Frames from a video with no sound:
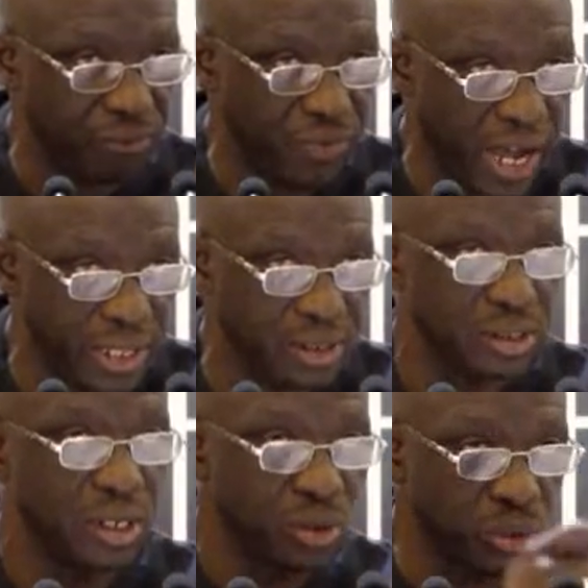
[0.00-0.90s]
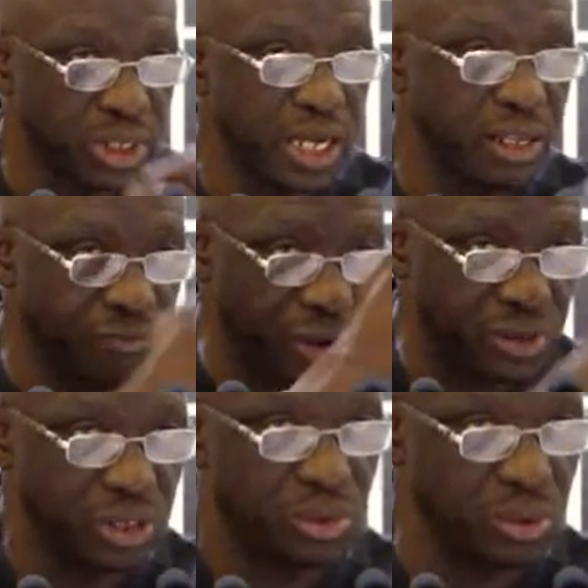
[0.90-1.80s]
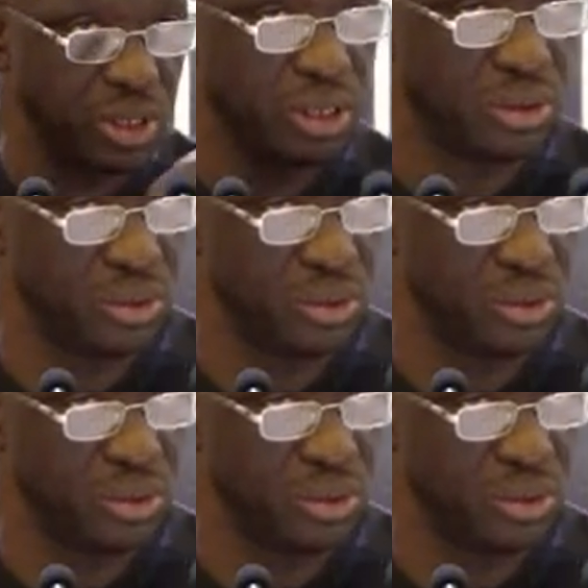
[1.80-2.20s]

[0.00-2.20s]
Finance to take the vouchers to the